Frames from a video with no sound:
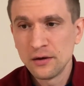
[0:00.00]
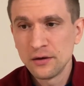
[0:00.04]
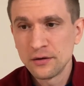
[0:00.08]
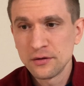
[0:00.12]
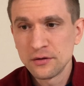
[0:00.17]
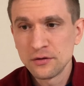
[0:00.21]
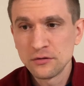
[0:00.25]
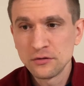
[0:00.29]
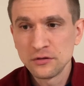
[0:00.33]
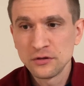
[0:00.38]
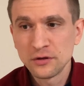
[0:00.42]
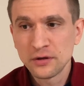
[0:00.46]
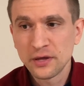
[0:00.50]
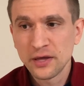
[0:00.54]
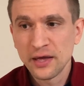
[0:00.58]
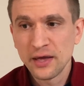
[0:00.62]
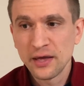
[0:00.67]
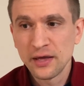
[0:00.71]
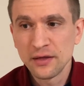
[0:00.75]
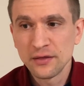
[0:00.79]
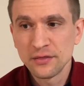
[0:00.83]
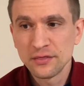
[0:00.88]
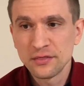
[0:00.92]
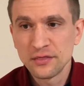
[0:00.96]
You look
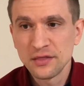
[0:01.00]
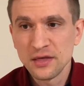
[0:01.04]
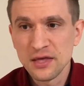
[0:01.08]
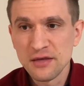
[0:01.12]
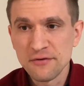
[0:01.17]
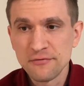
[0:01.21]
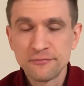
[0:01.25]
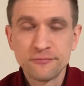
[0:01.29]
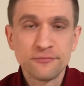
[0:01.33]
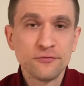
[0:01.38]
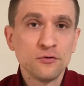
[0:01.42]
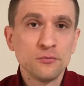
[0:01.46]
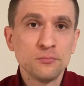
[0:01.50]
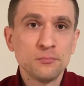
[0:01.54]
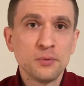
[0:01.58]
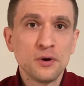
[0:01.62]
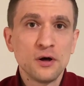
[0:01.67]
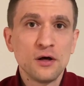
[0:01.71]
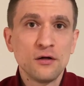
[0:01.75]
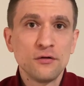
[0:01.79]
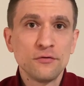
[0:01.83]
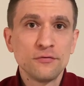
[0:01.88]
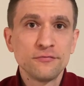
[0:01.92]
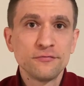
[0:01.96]
at the
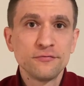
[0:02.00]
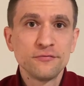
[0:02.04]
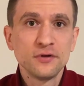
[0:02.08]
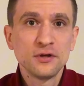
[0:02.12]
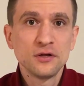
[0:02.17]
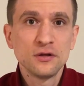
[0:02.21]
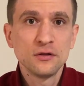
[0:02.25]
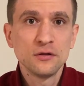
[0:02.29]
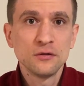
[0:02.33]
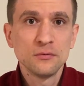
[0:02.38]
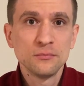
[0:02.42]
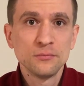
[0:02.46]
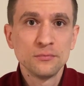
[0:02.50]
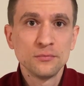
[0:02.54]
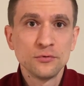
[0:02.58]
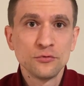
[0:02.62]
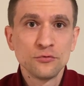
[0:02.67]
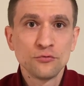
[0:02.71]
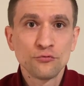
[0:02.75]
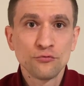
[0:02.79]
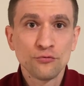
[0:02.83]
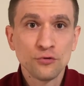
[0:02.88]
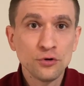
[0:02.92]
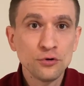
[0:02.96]
football film
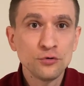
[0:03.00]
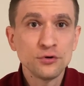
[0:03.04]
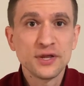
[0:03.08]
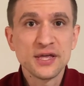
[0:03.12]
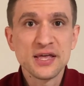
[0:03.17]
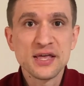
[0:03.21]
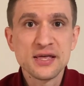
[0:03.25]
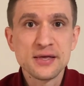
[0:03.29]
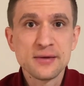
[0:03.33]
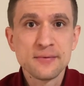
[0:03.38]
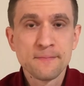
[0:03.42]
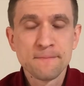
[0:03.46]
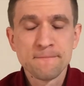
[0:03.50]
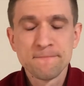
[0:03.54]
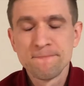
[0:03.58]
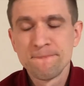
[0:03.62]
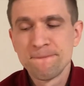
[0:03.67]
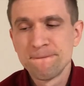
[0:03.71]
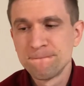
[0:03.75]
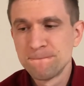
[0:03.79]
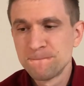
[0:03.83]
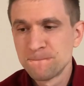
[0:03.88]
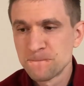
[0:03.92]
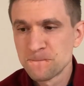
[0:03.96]
Rudy,
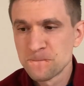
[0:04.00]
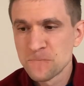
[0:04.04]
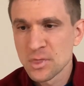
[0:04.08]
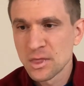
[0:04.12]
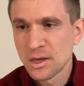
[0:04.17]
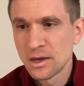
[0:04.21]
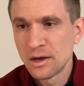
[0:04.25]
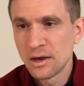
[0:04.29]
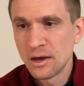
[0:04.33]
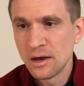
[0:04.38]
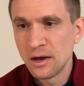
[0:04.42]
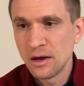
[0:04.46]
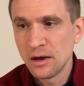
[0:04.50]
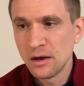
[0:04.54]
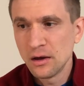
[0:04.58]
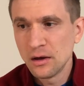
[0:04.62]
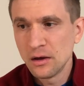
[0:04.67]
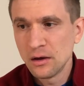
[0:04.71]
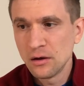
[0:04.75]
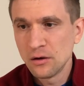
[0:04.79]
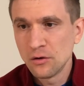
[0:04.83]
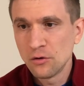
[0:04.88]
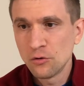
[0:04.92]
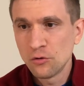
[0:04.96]

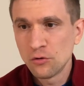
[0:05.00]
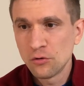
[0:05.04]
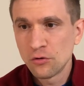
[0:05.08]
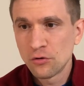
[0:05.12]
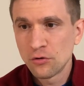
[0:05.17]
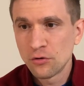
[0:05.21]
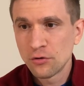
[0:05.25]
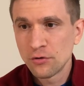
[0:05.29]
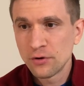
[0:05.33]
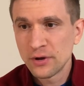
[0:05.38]
or